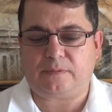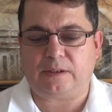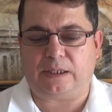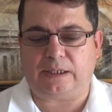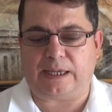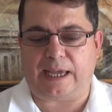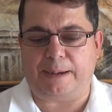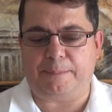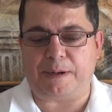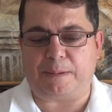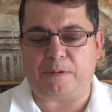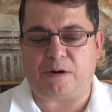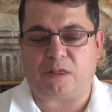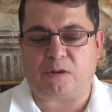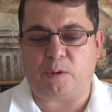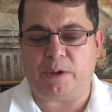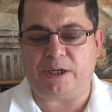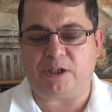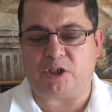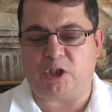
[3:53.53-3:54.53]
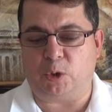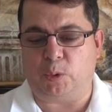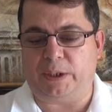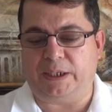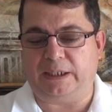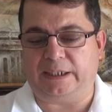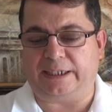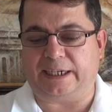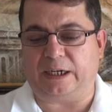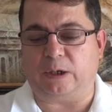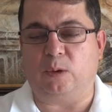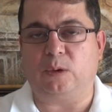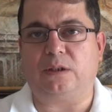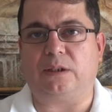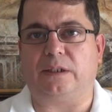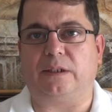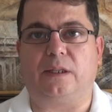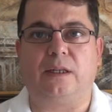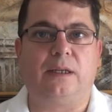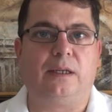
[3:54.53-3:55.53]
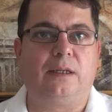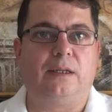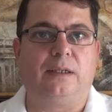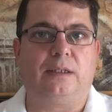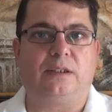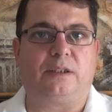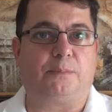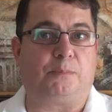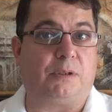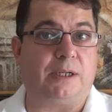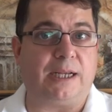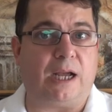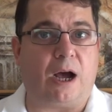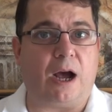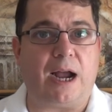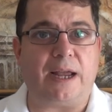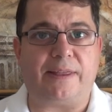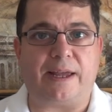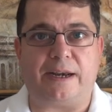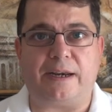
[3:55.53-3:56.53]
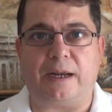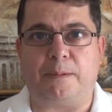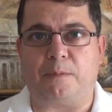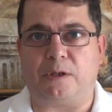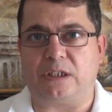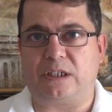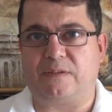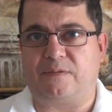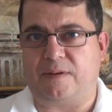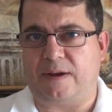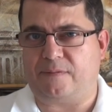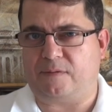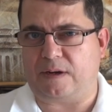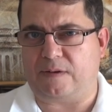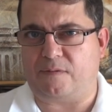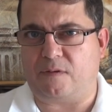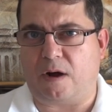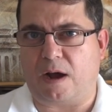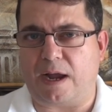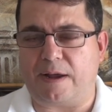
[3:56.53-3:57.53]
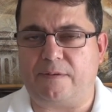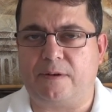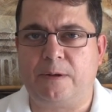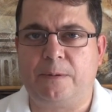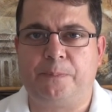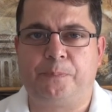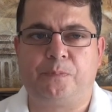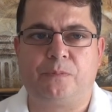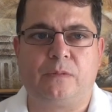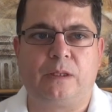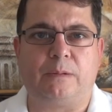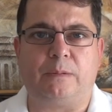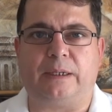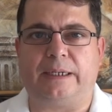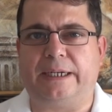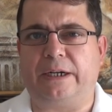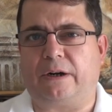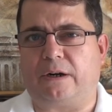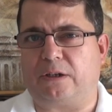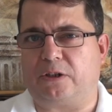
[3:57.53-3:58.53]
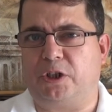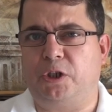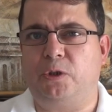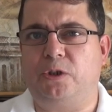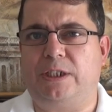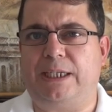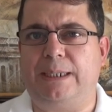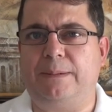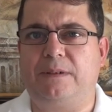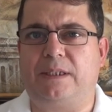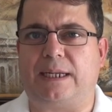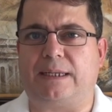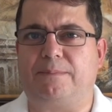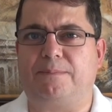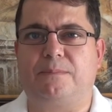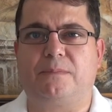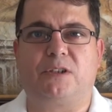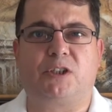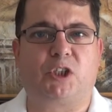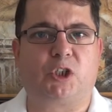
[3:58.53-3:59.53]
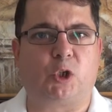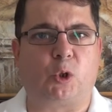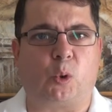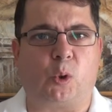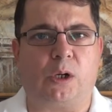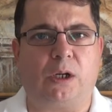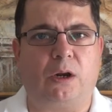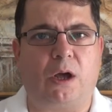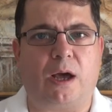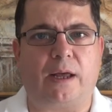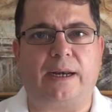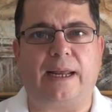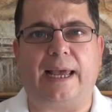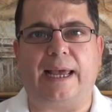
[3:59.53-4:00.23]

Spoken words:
Game number three is New England at Oakland. It's pretty high, that number. It's 55. But here are two teams that score a lot